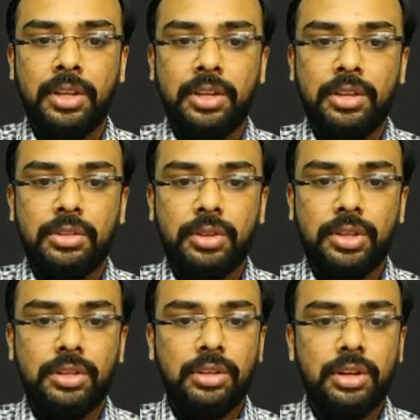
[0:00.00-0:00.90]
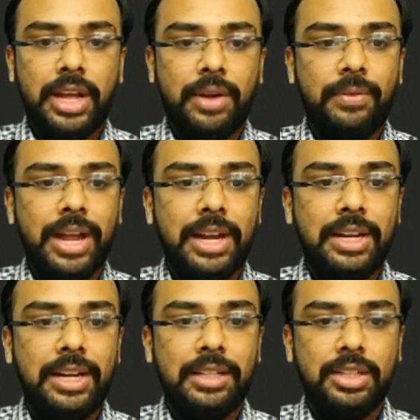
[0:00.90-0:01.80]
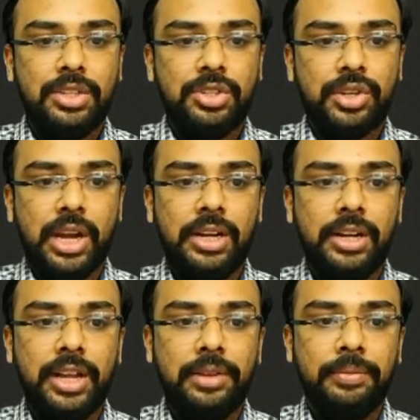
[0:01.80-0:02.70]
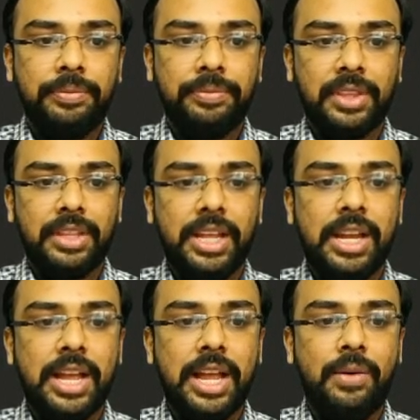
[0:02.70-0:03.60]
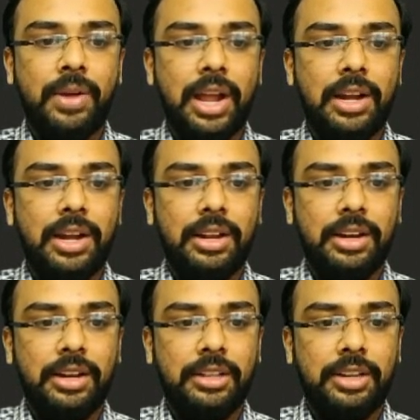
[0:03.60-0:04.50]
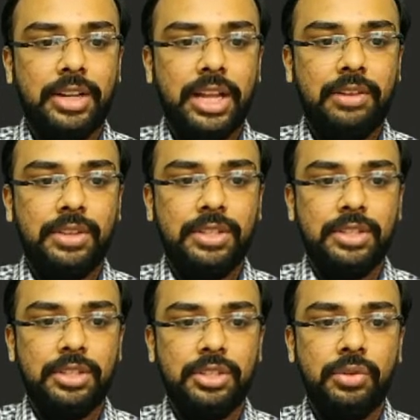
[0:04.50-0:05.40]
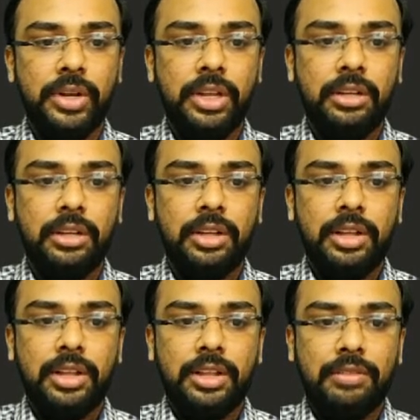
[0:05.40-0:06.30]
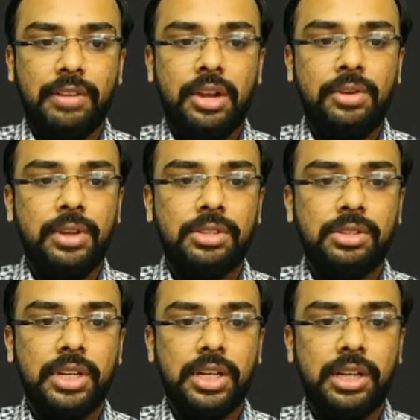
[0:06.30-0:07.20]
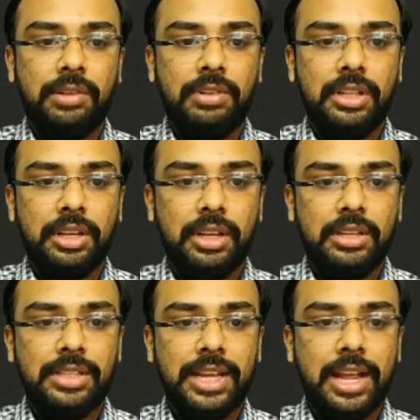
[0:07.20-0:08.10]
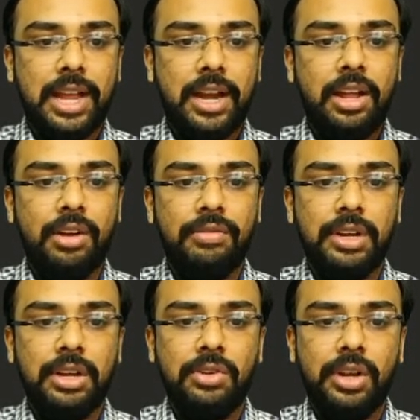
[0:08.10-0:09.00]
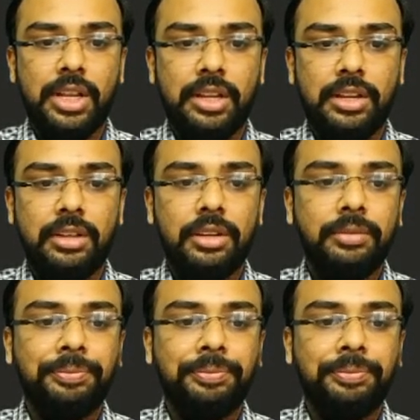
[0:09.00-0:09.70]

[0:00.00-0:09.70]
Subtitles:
So here I have ended this child tag. Then I have added another tag which is unique. The value associated with is add a video link here.